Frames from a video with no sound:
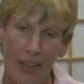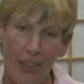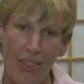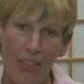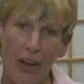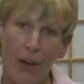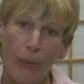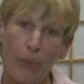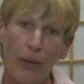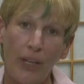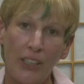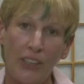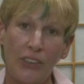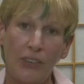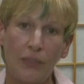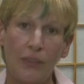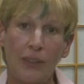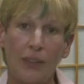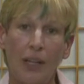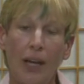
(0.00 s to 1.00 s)
The way
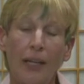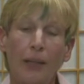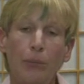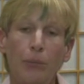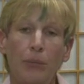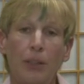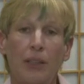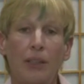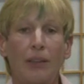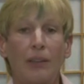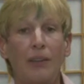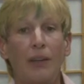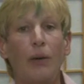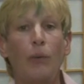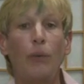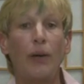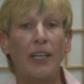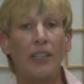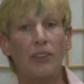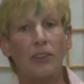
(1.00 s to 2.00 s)
to enlightenment. The
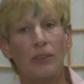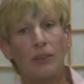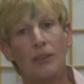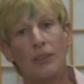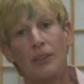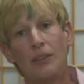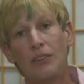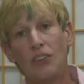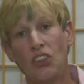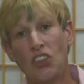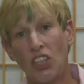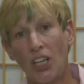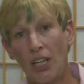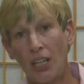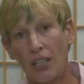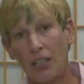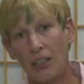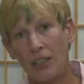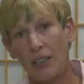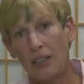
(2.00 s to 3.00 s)
way to little
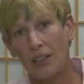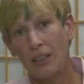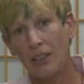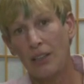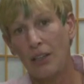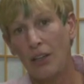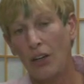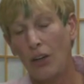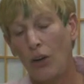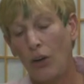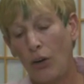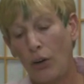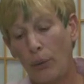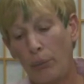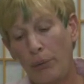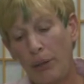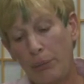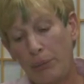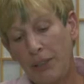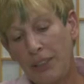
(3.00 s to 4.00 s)
Jade or
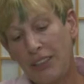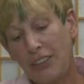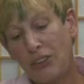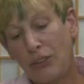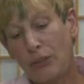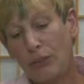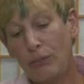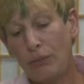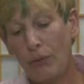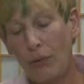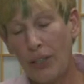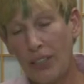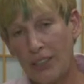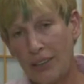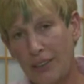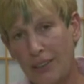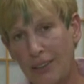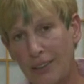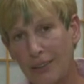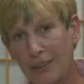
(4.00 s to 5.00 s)
maybe it's her
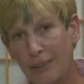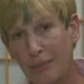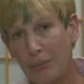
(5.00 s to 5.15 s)
voice.